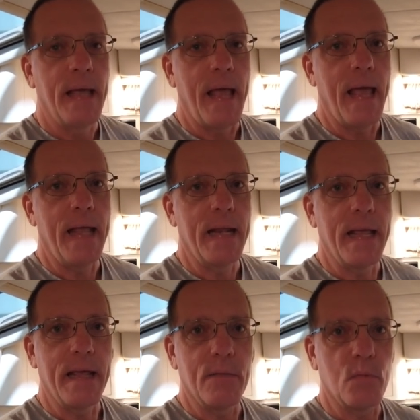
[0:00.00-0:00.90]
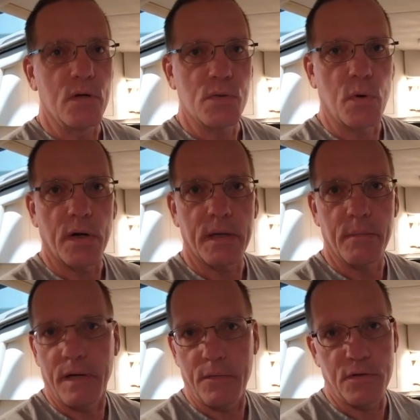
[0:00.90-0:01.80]
and it was working,
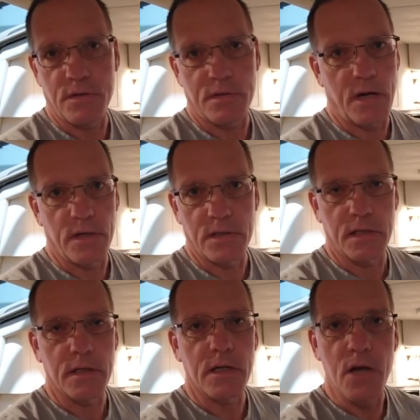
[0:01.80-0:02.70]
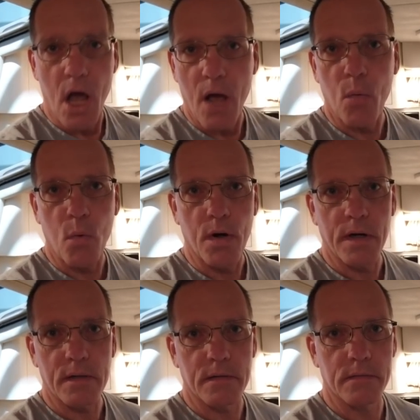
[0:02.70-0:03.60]
but it was starting to not
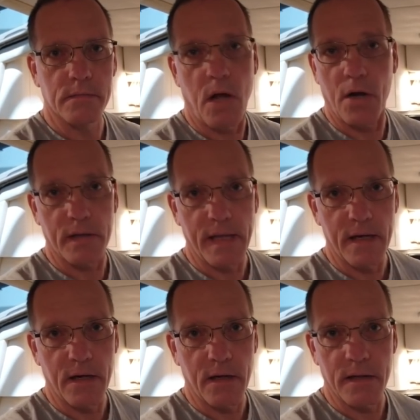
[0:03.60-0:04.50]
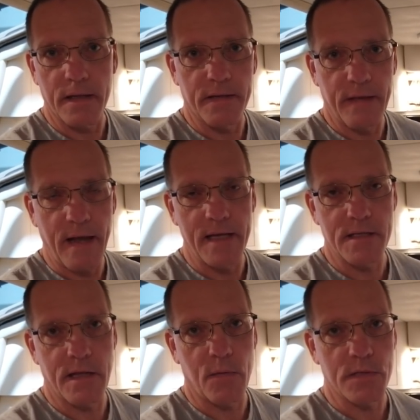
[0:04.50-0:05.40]
work hardly at all. The, the
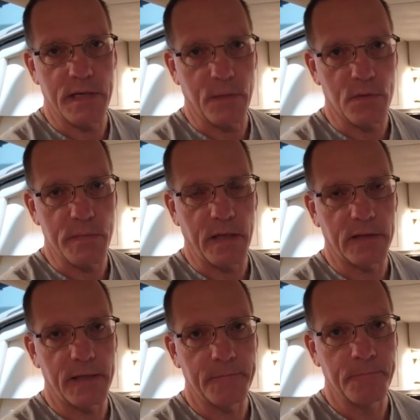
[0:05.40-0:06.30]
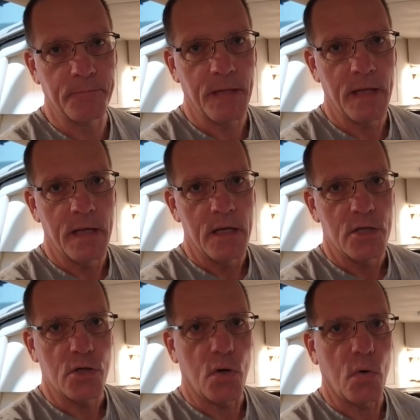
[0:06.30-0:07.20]
ice that was in it was melting.
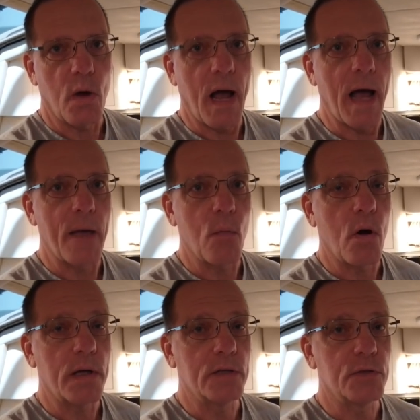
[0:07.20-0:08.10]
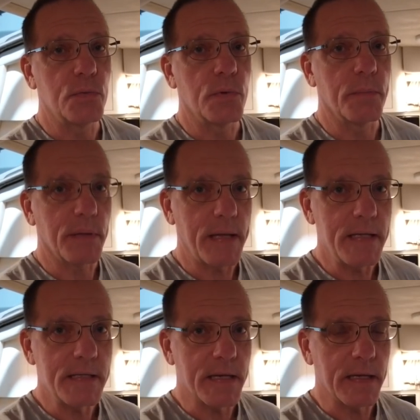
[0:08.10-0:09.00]
So I wanted to
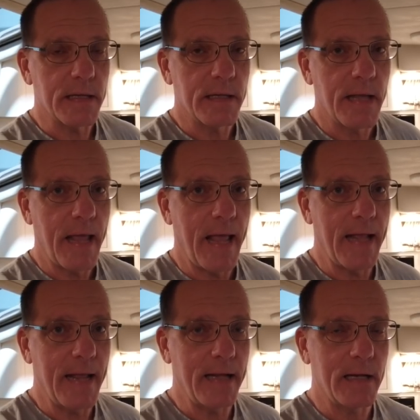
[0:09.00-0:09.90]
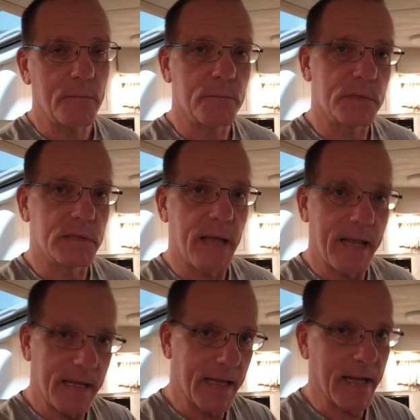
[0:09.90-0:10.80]
replace it and ended up
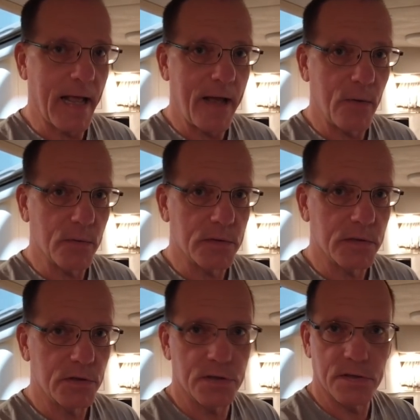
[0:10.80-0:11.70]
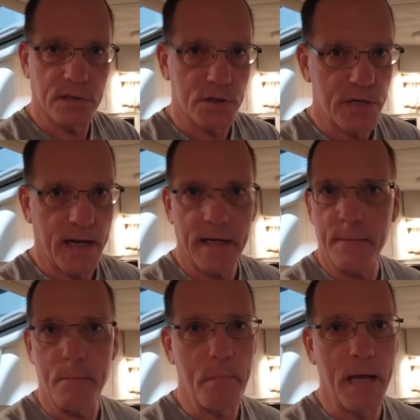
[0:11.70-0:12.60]
taking it out just to check,
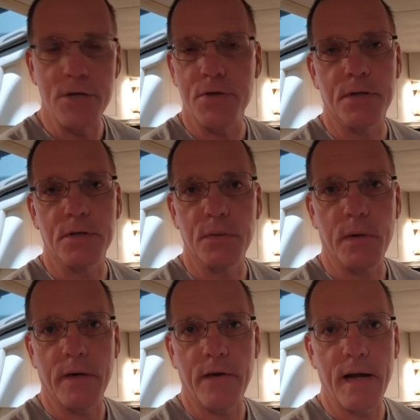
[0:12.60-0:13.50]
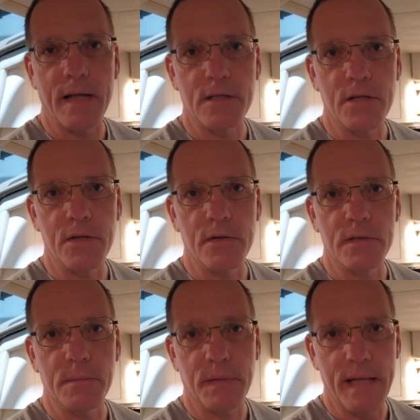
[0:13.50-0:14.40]
measure, and do whatever I had to do
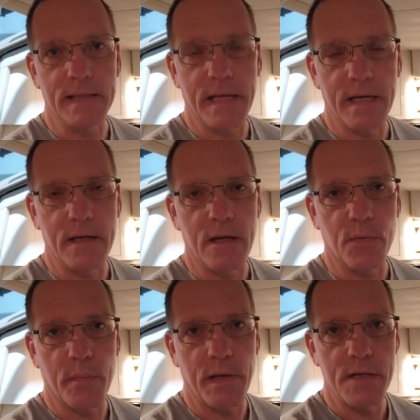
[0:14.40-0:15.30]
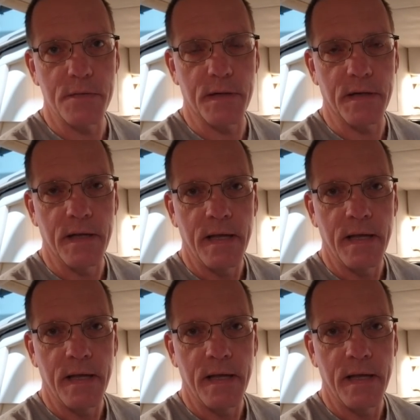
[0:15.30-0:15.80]
to plan to get an, a replacement,